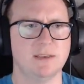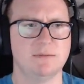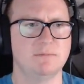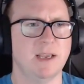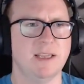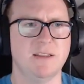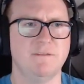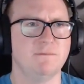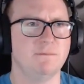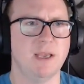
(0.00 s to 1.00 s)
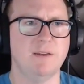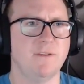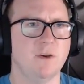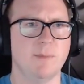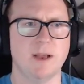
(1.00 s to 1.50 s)
made it
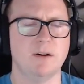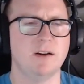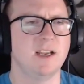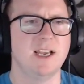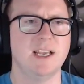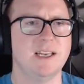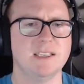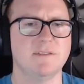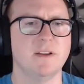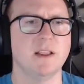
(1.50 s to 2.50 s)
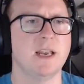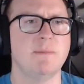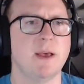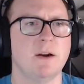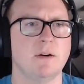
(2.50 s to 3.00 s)
feel better. It doesn't feel any
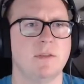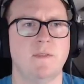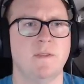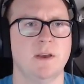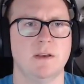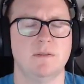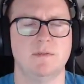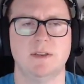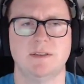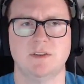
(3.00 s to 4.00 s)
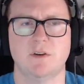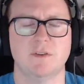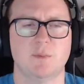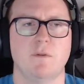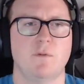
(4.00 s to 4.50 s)
better than the Surface
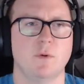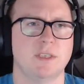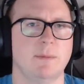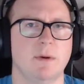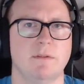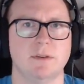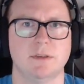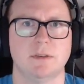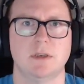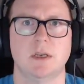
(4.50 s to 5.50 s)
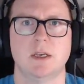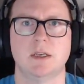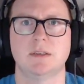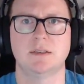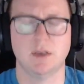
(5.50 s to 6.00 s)
Pro 4 type covers.
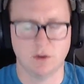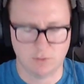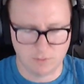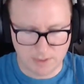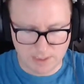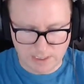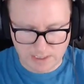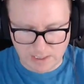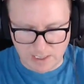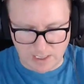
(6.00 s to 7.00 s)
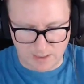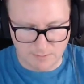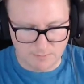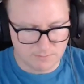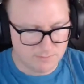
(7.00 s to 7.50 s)
So, how's